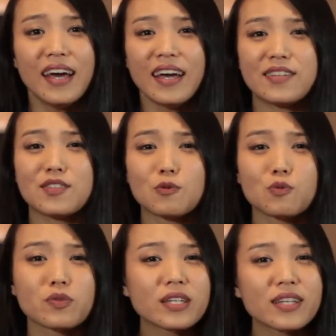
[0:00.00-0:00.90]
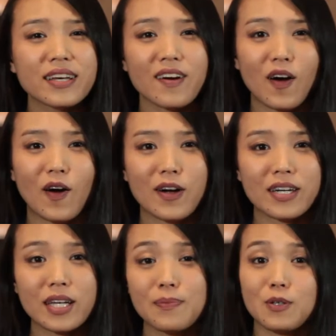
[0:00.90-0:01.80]
It's a really
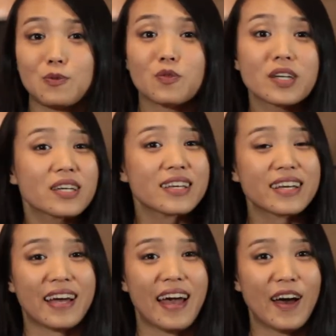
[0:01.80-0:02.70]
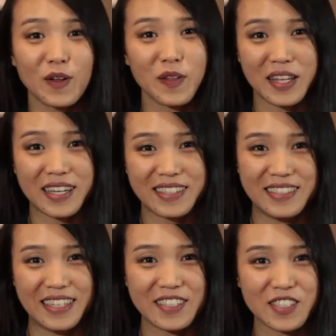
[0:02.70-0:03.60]
hearty but really healthy
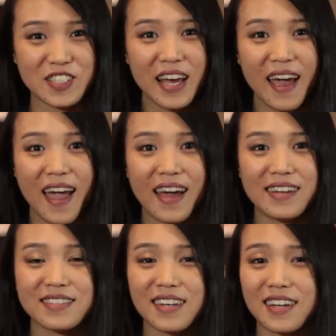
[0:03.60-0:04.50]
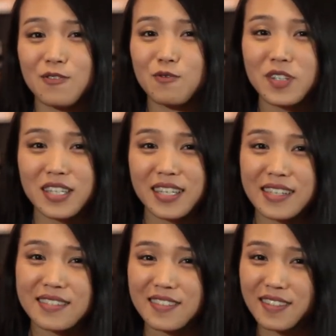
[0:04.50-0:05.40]
dish, and it's got a really
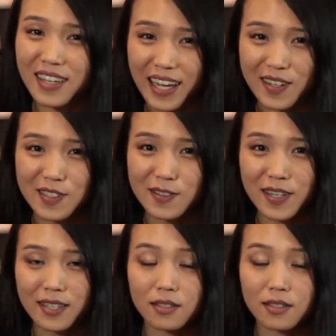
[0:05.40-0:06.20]
nice little kick to it.